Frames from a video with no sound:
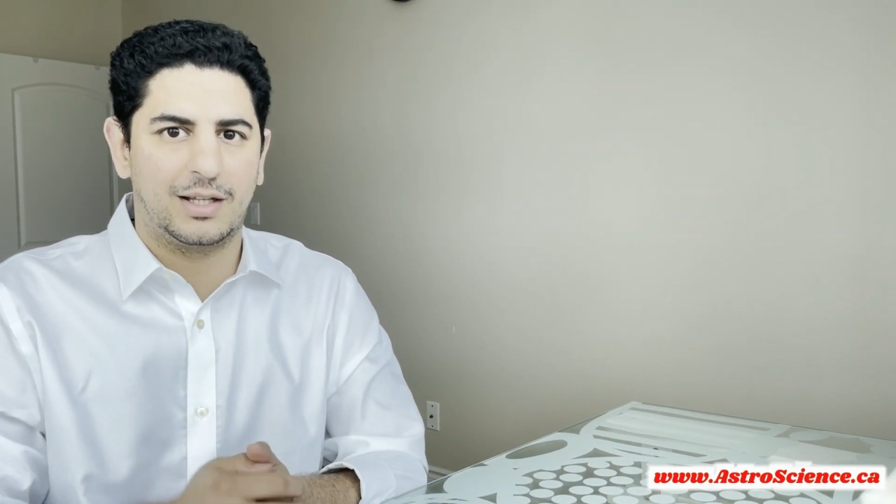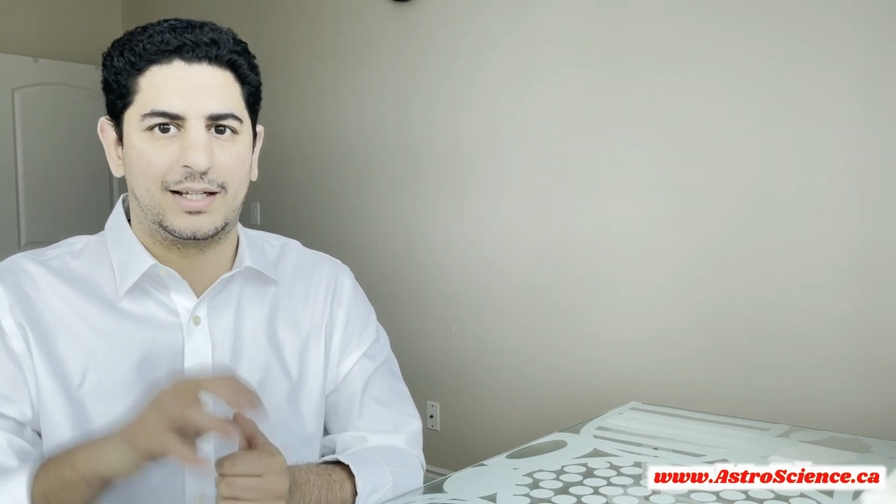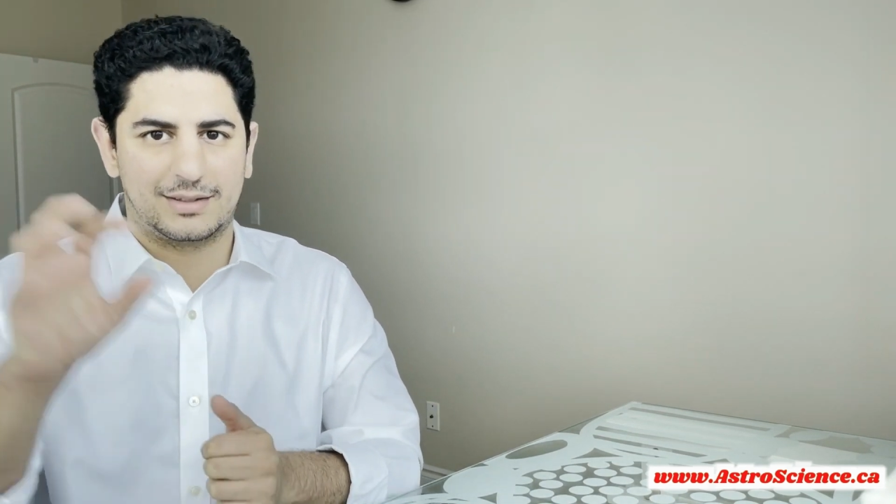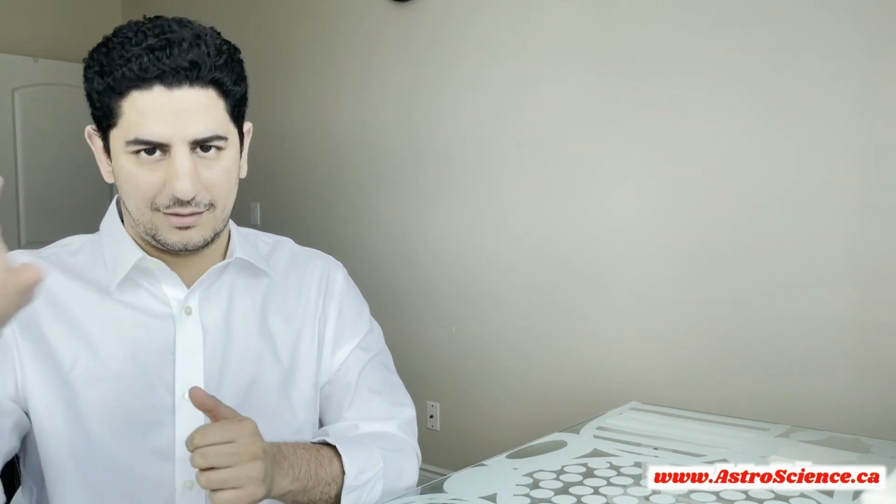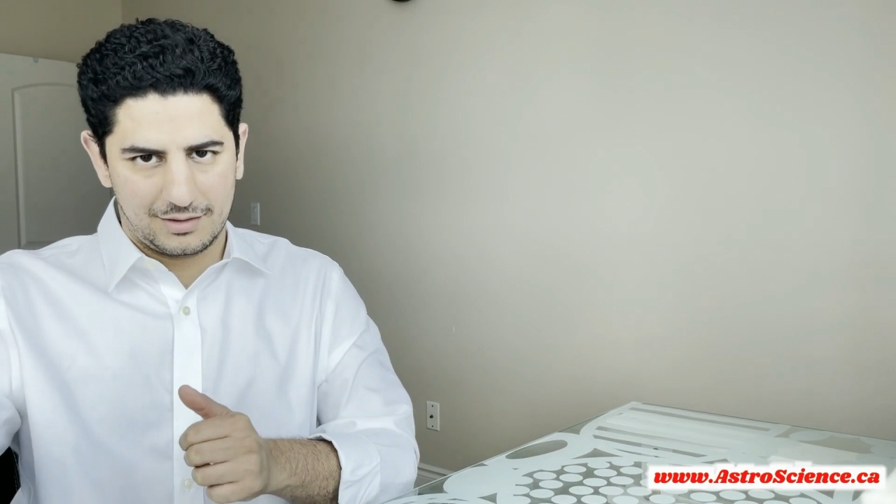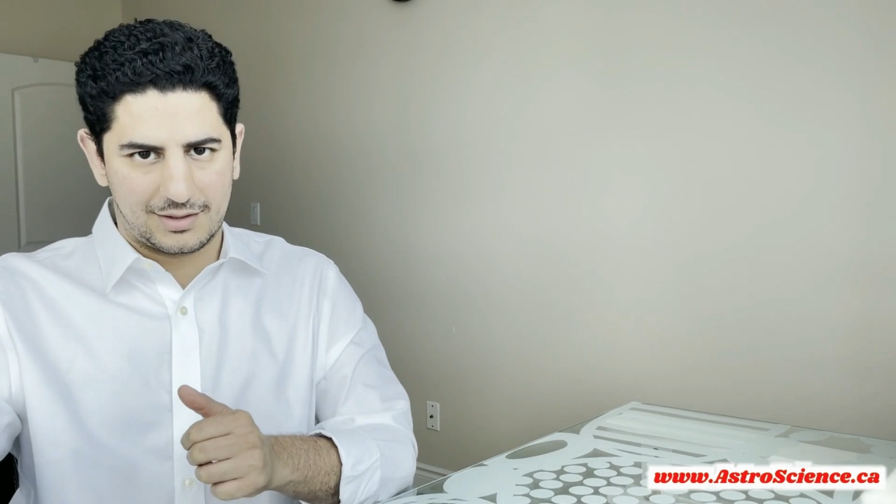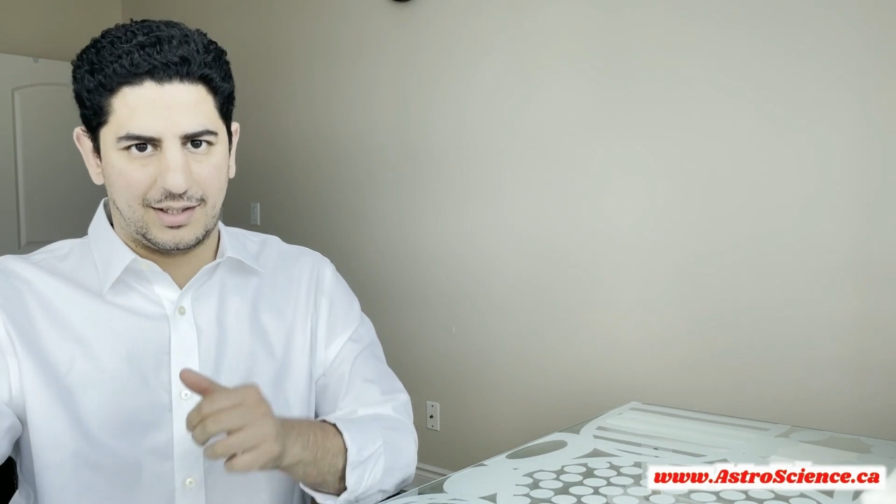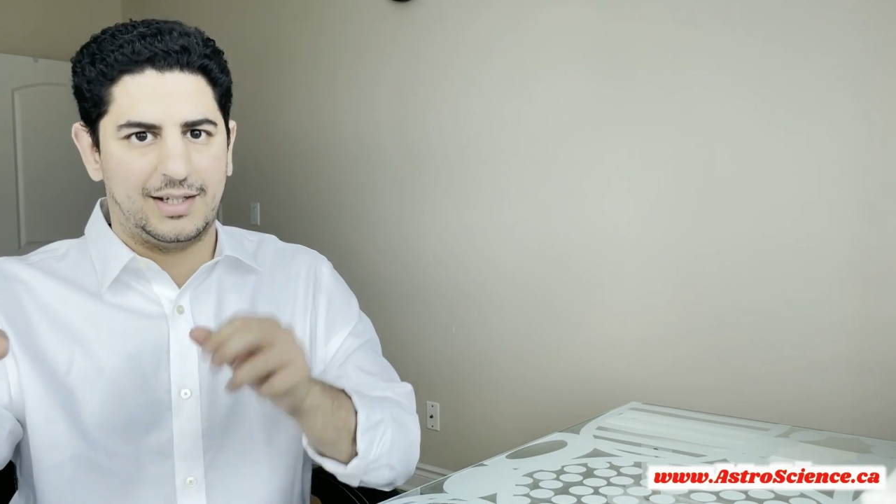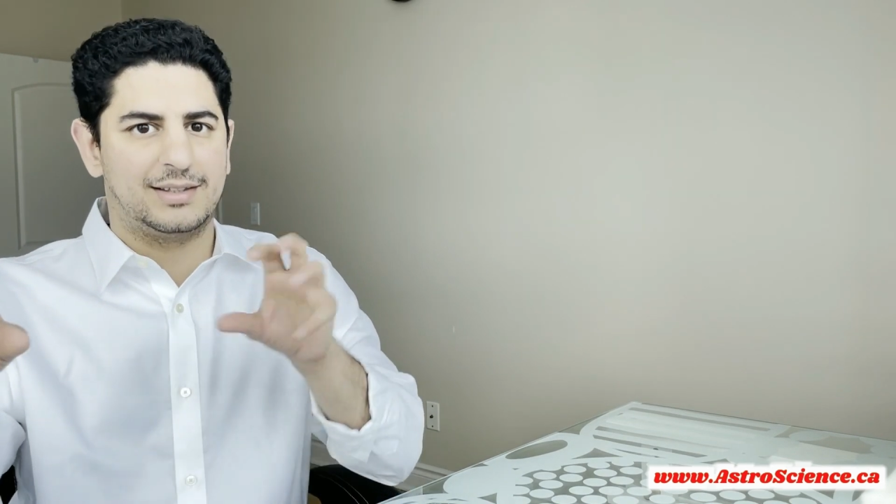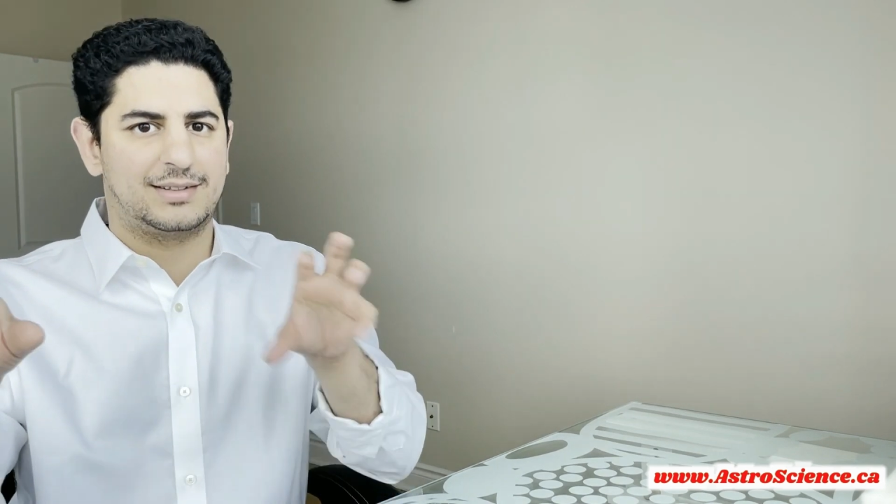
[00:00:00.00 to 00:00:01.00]
like
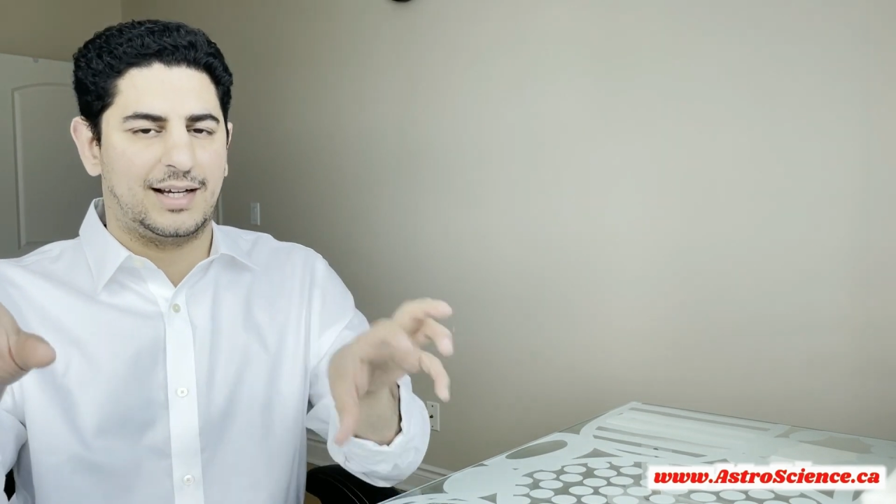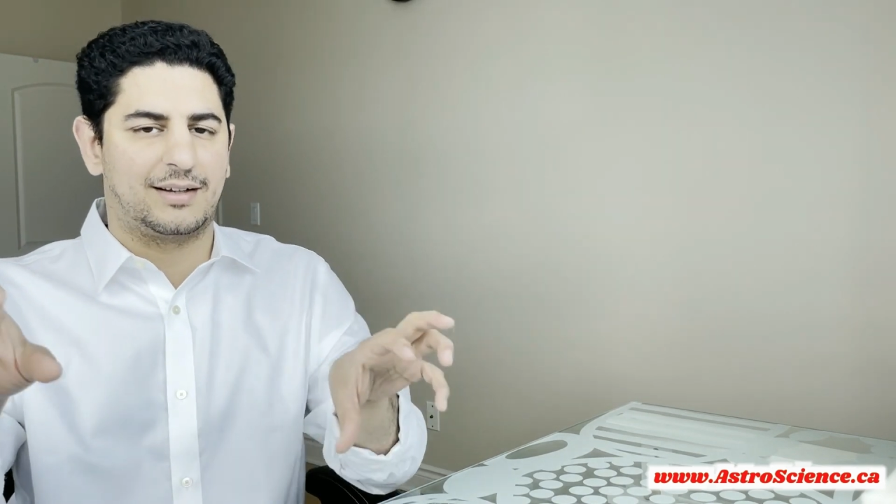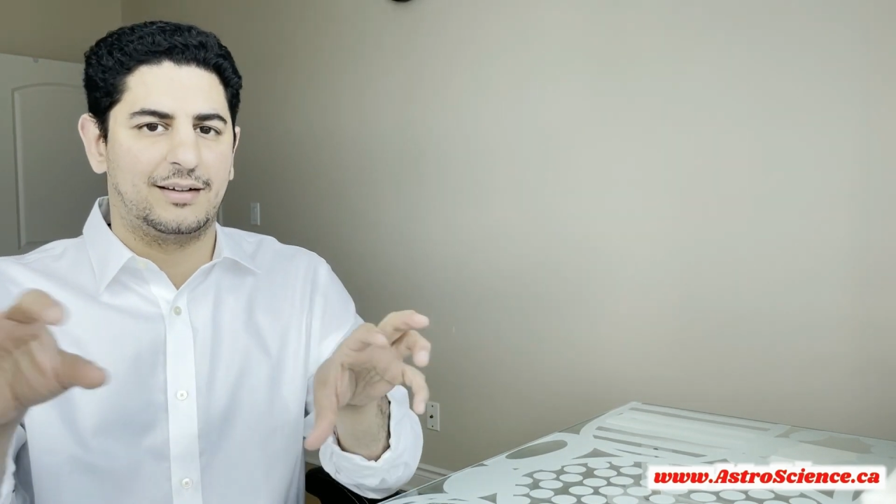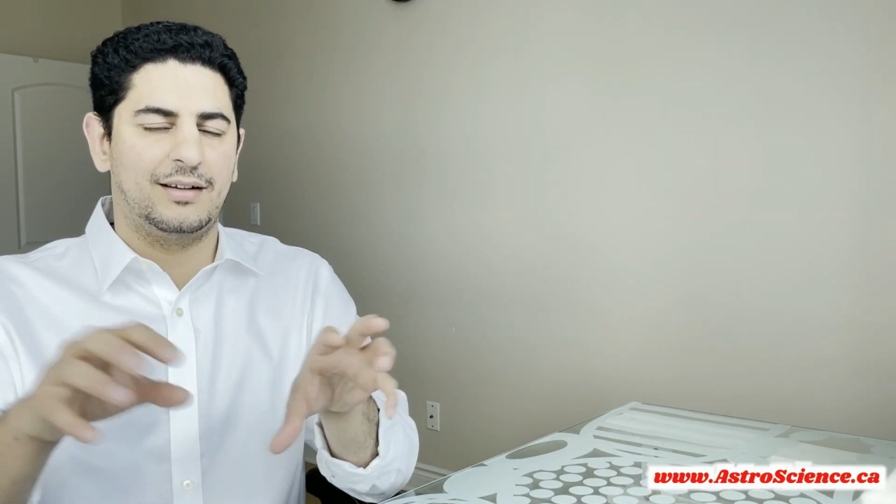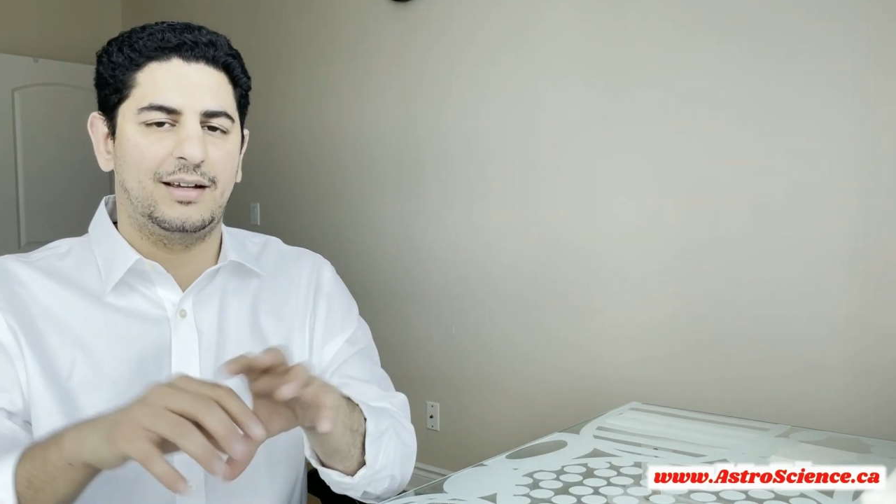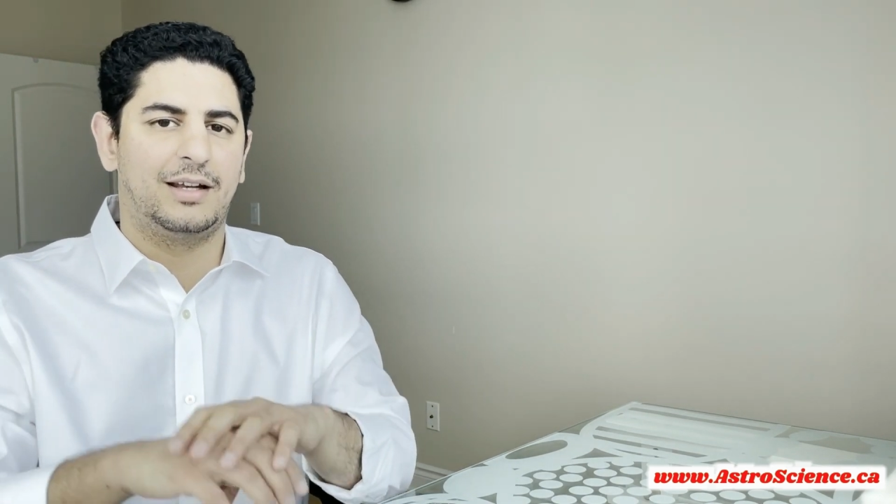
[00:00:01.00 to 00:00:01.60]
Sun and Saturn,